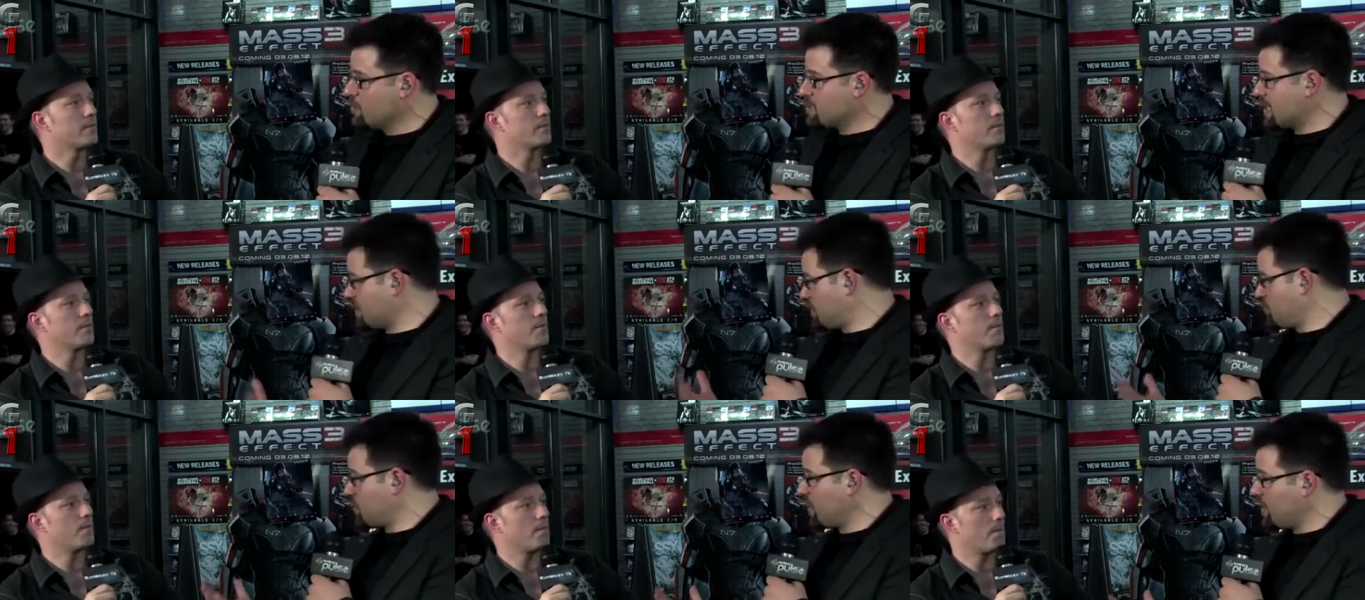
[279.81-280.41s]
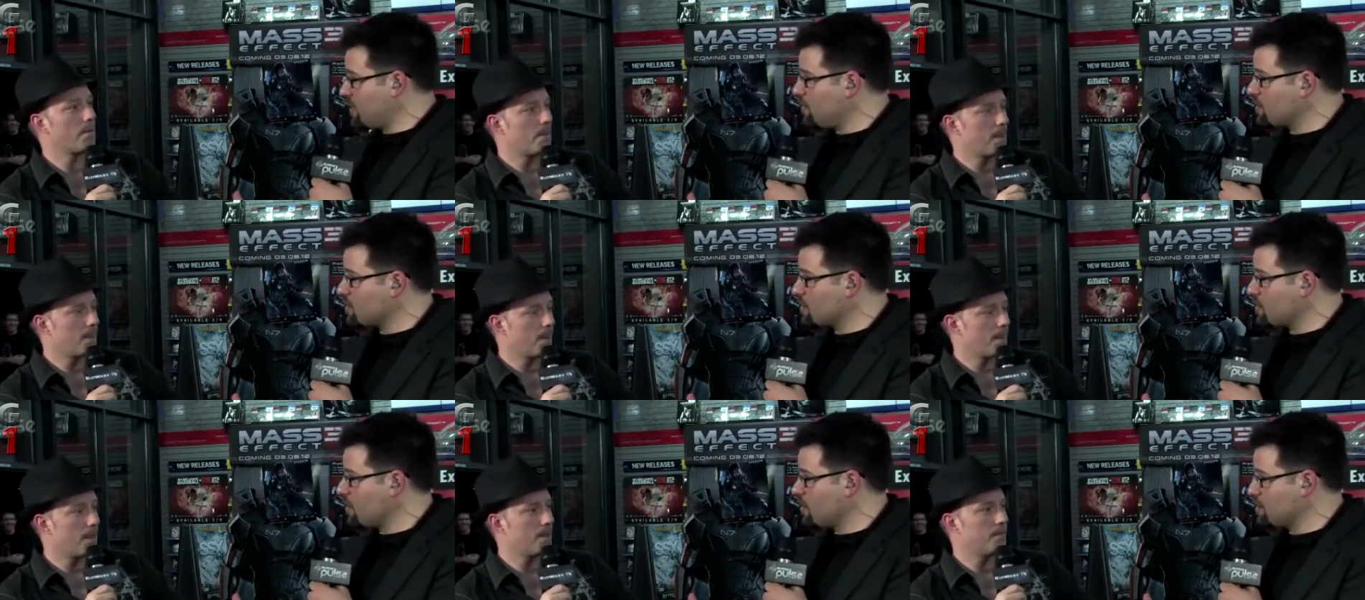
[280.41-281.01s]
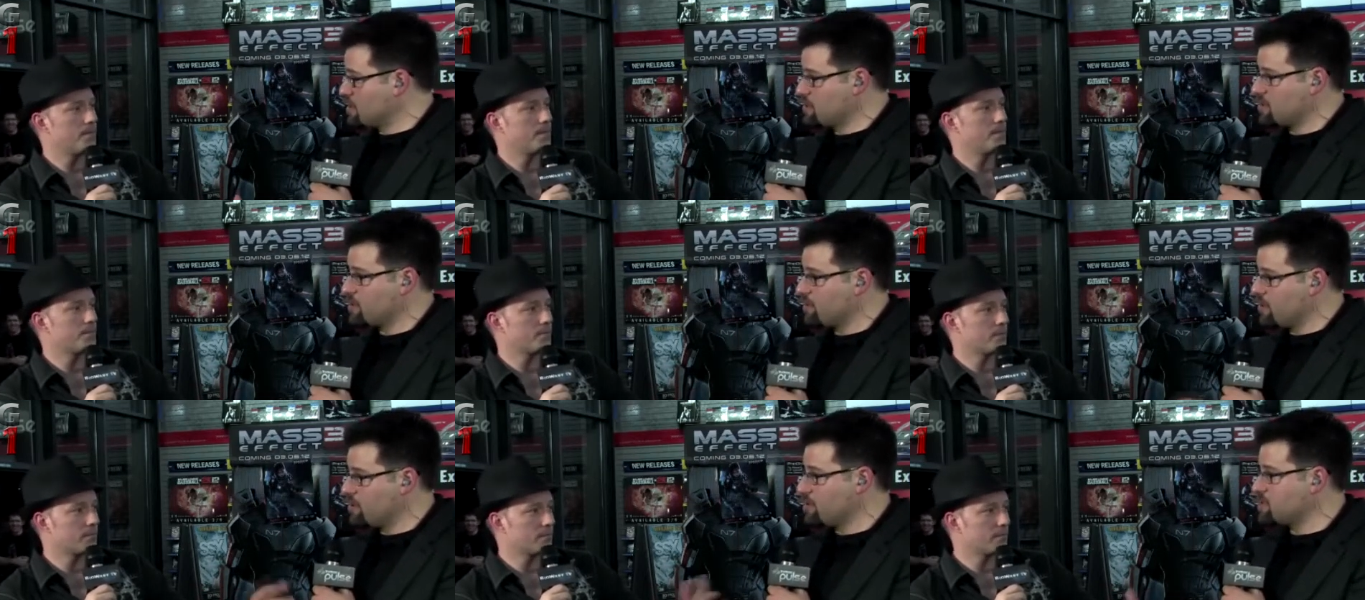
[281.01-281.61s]
Speaker 1: Was that the plan all along to
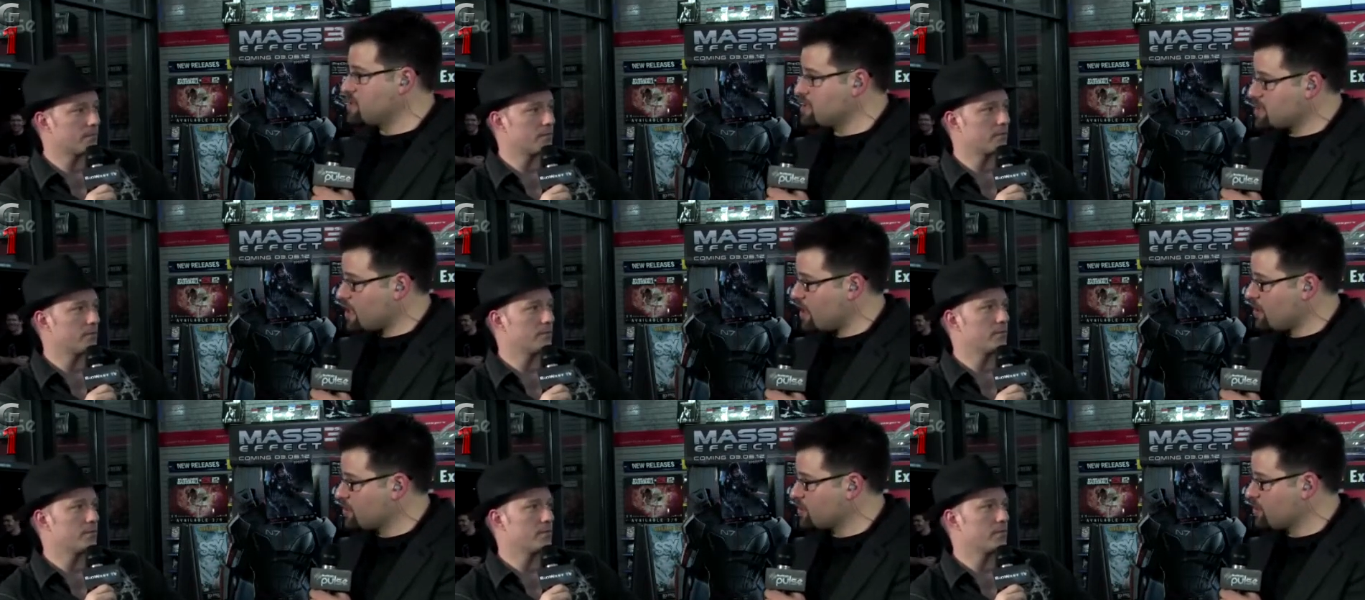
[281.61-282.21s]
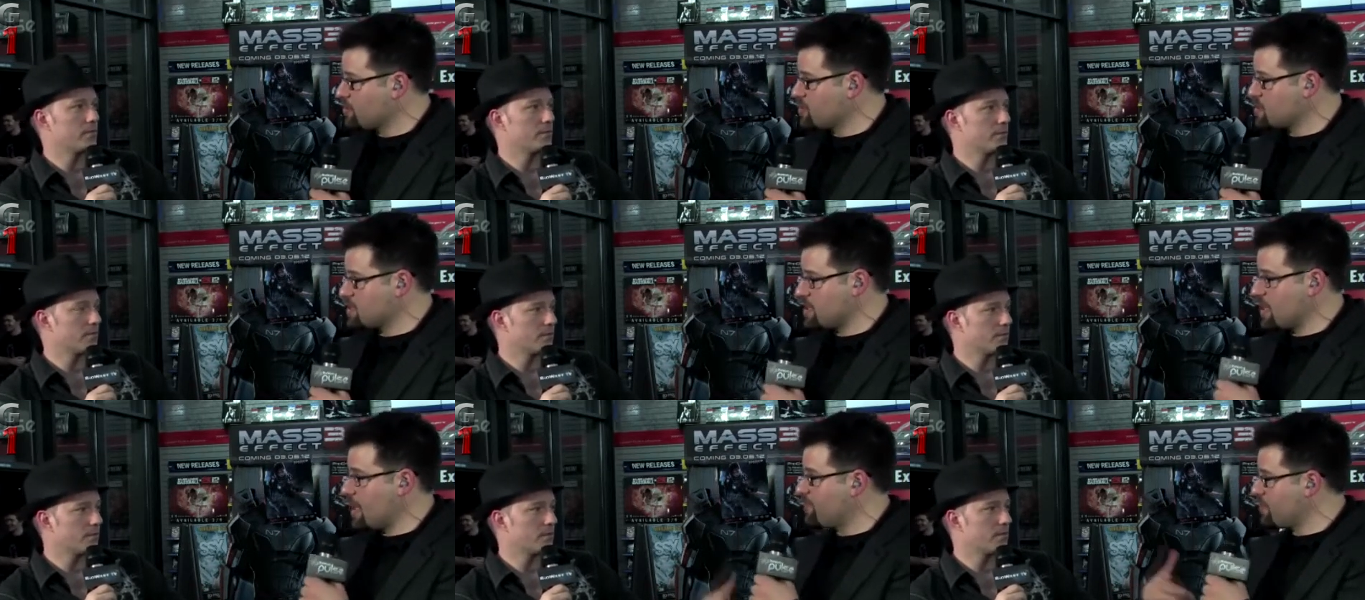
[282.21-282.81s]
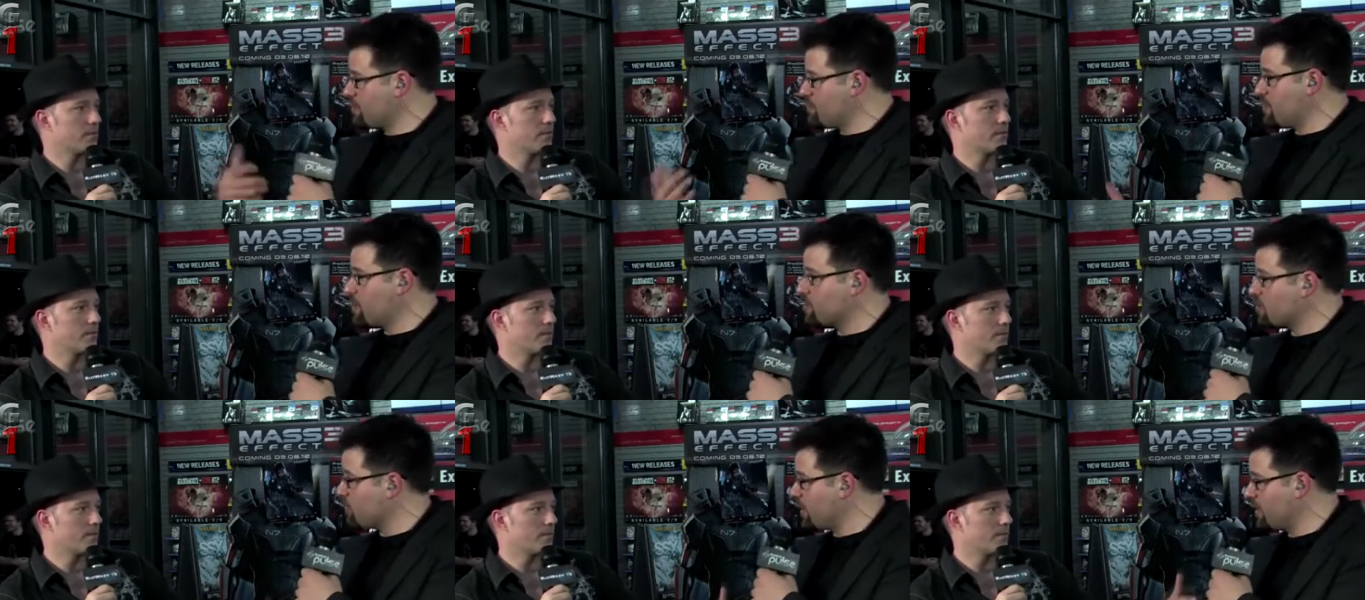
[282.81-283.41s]
sort of introduce these characters and then have them
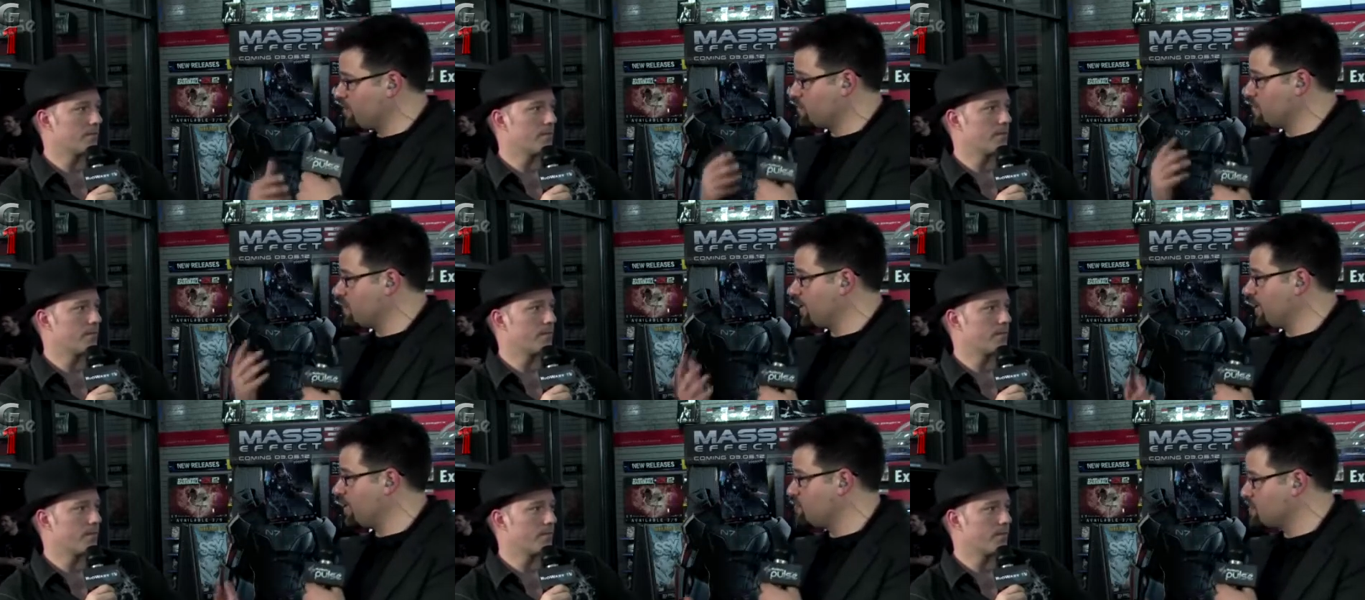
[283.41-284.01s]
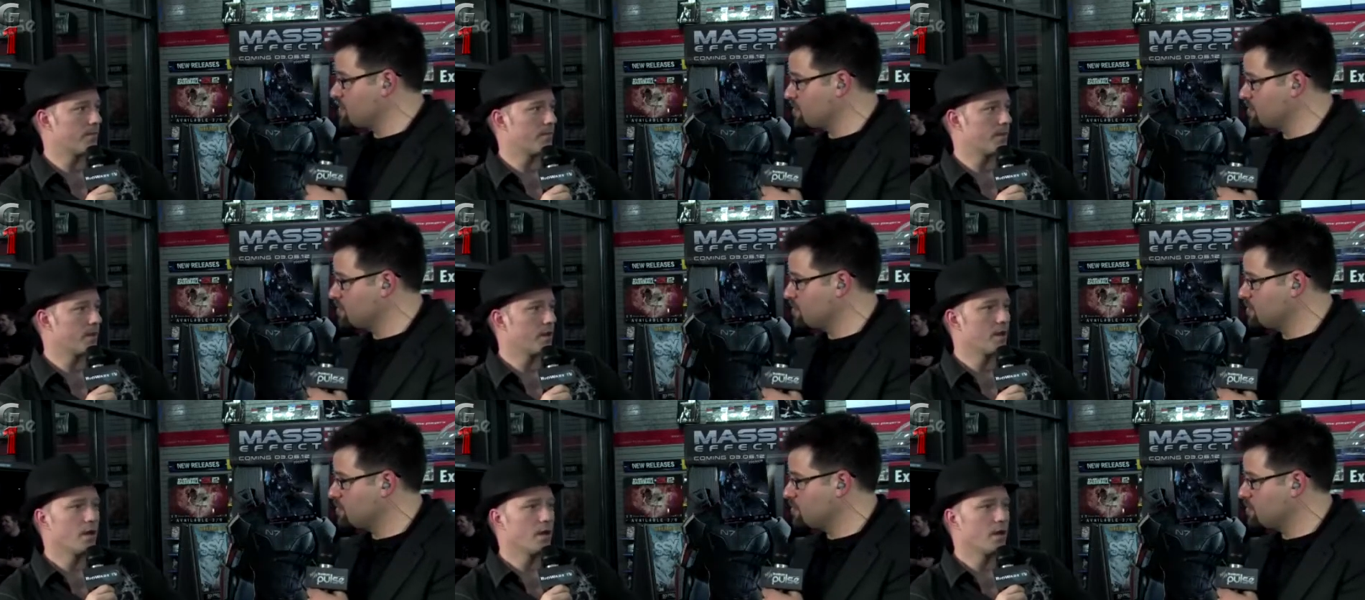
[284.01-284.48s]
make their way into the games?